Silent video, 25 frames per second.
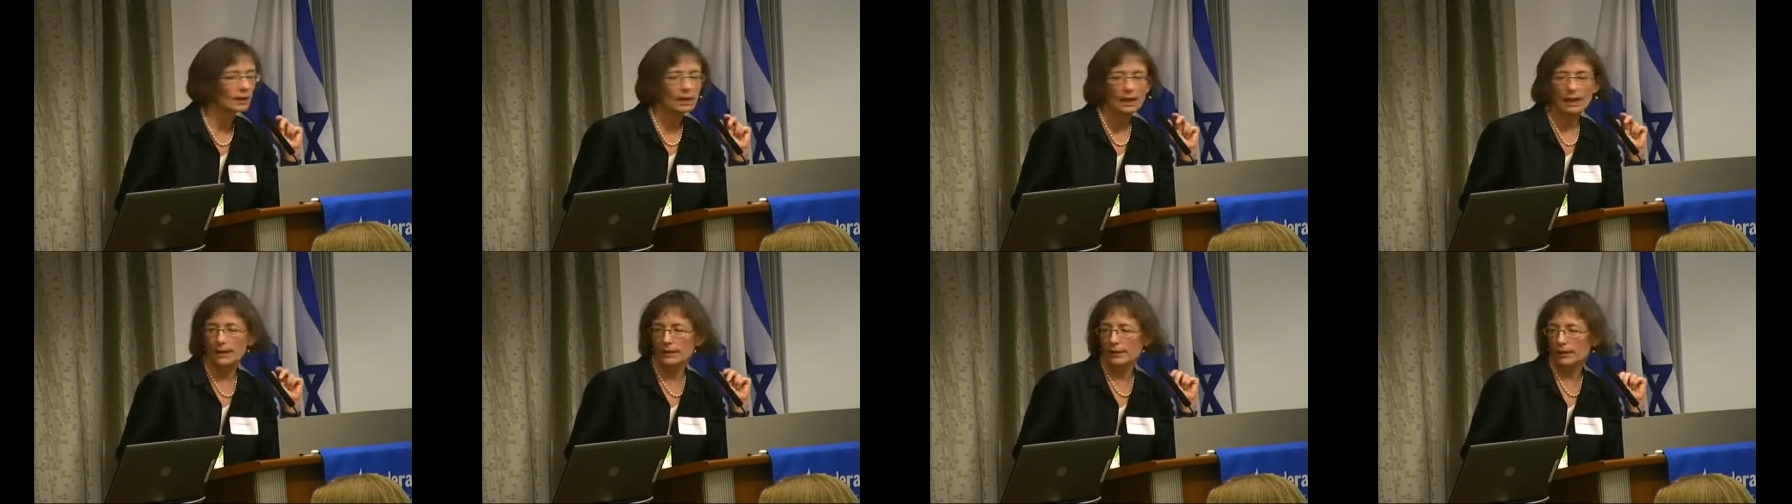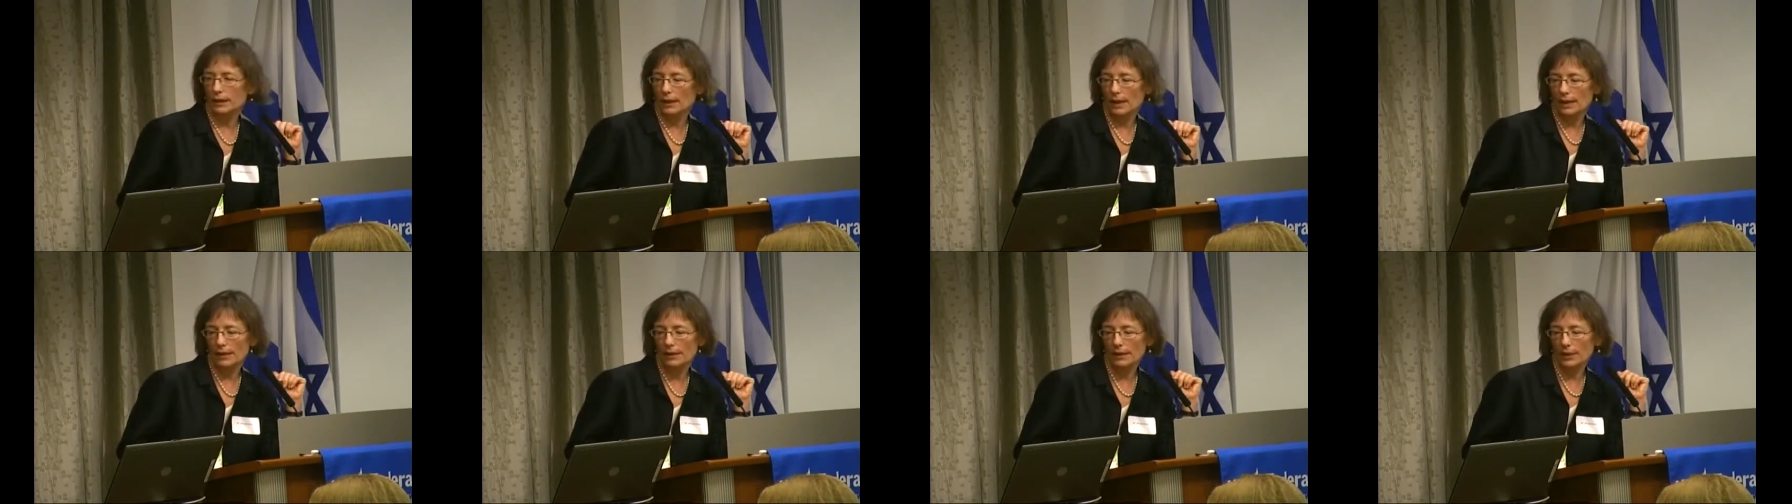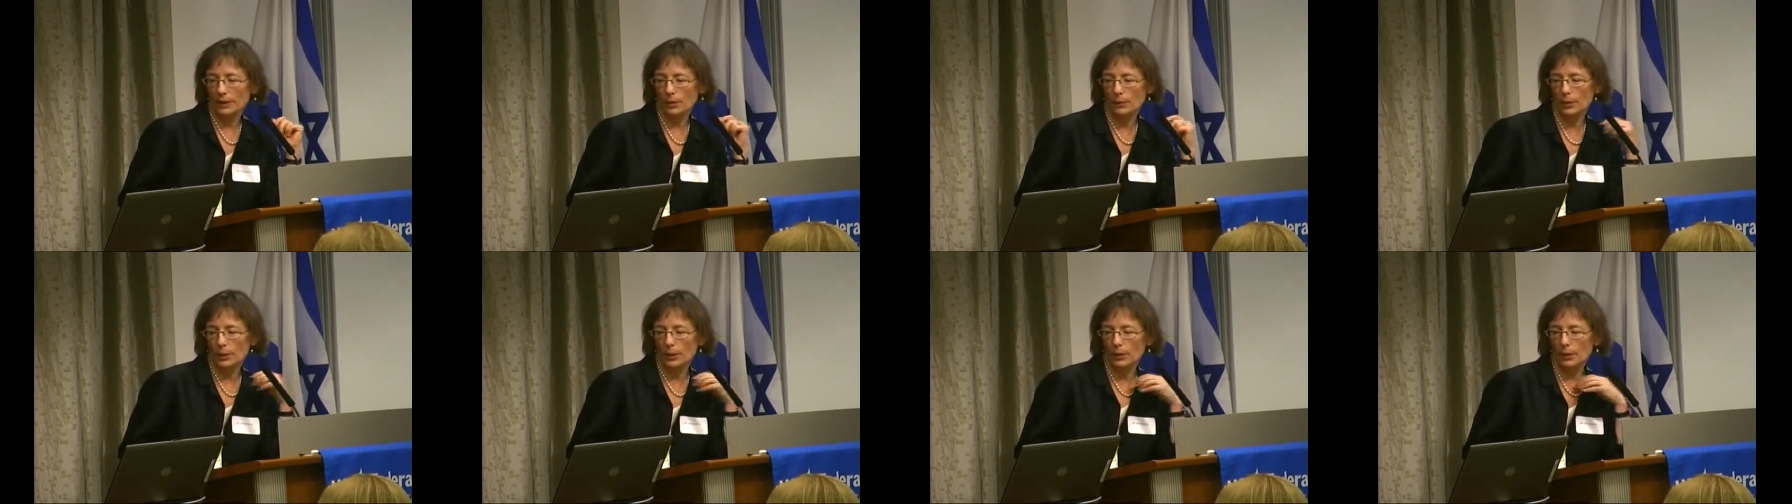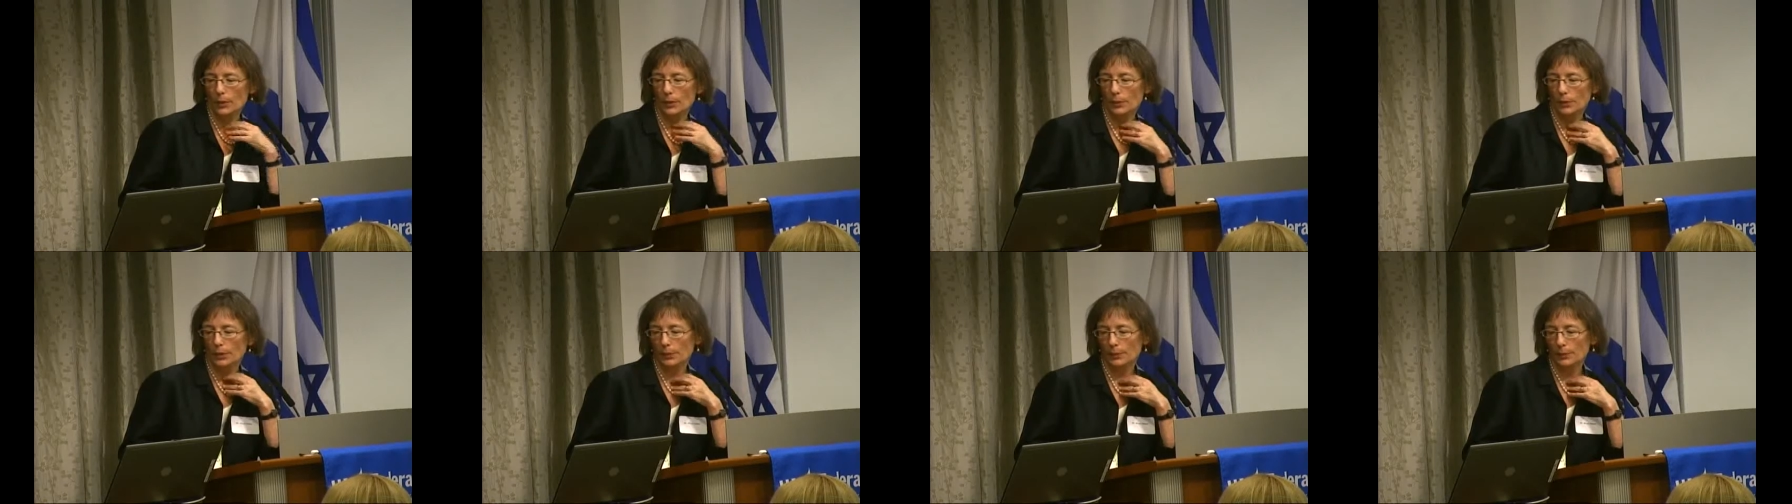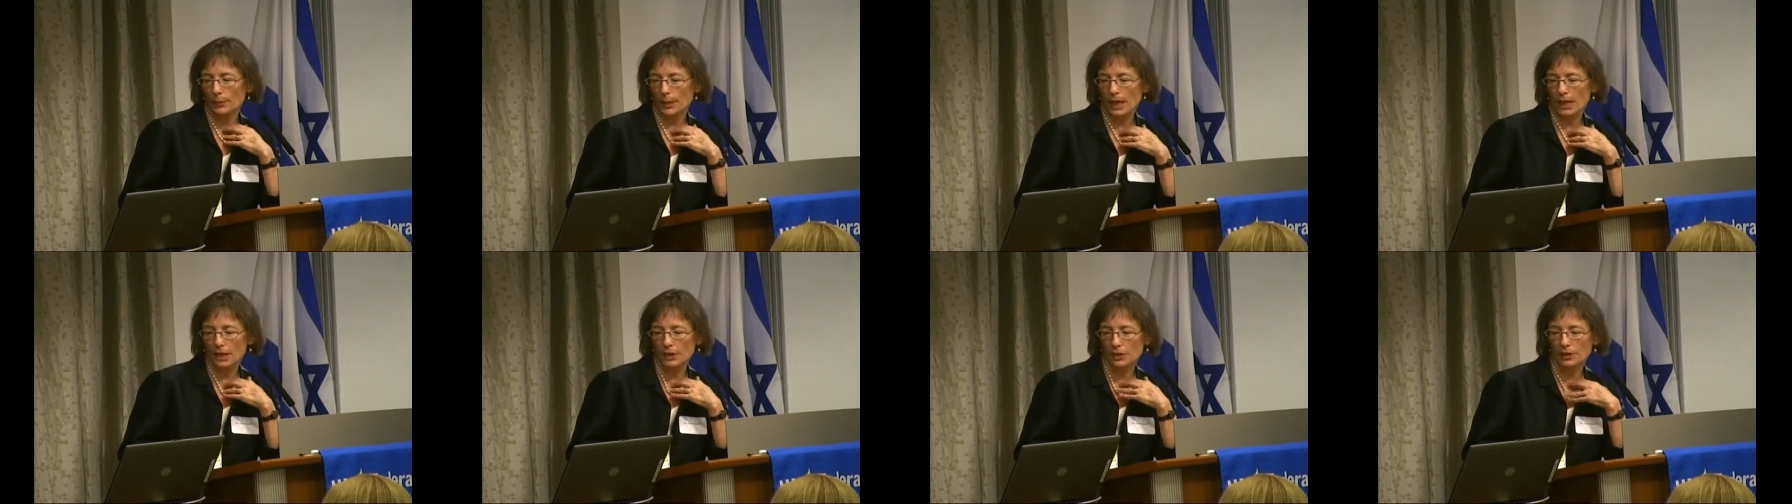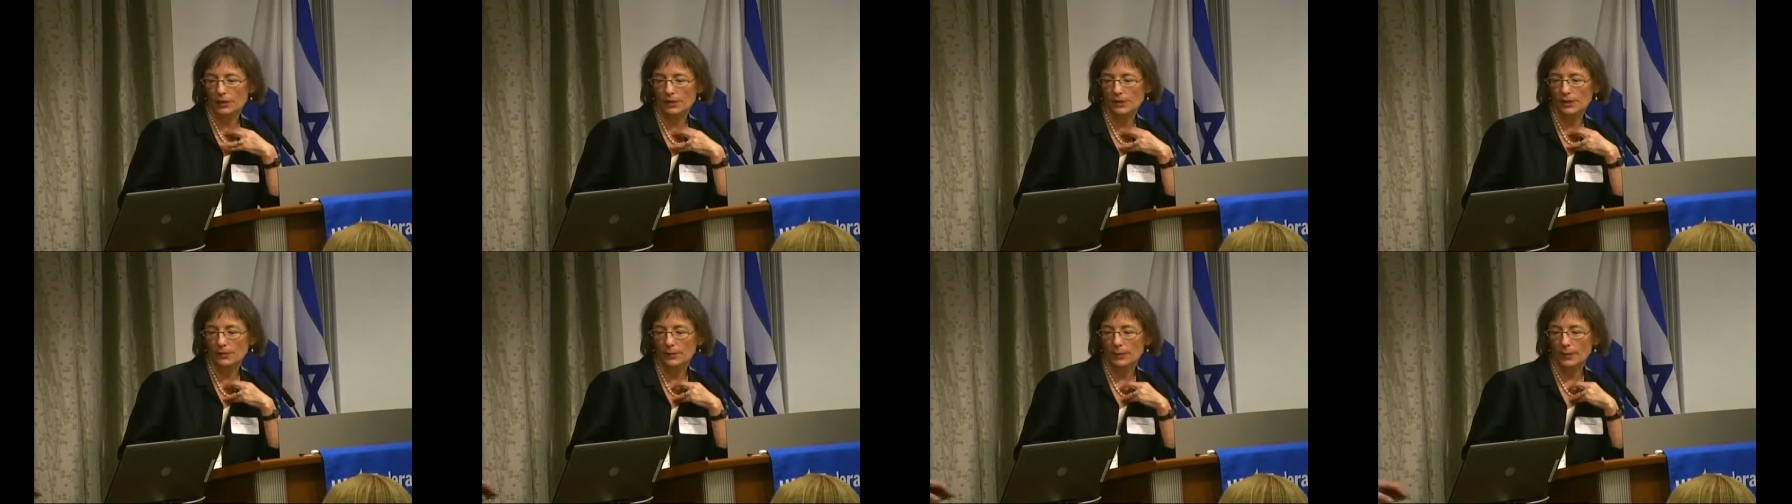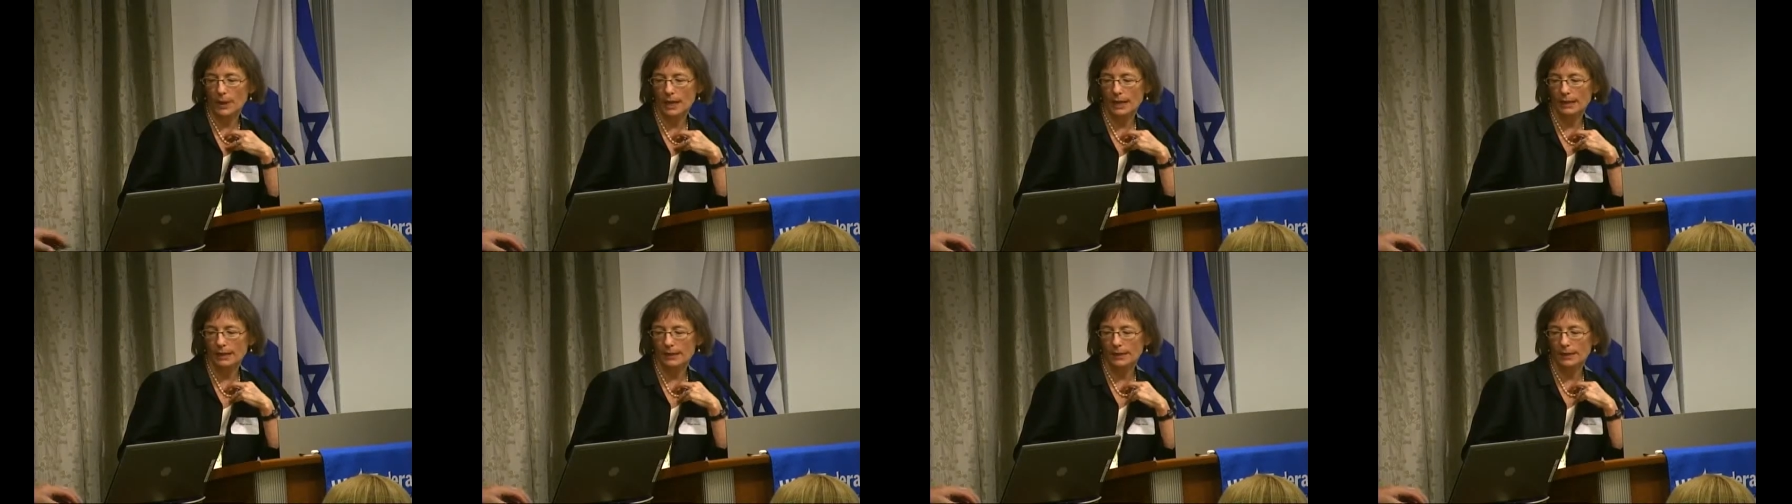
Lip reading: and they're both patients of mine,